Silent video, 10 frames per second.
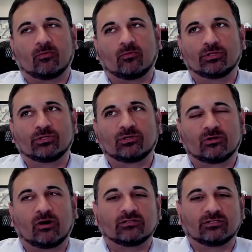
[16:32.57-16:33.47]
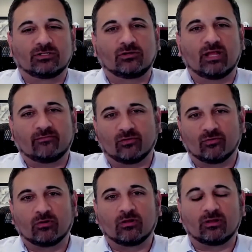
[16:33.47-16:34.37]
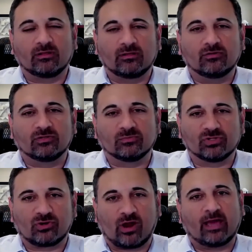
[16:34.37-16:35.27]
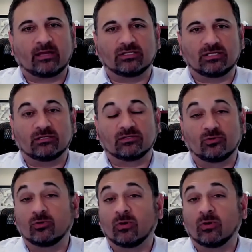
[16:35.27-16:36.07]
which causes you to have to really use some strategy as to,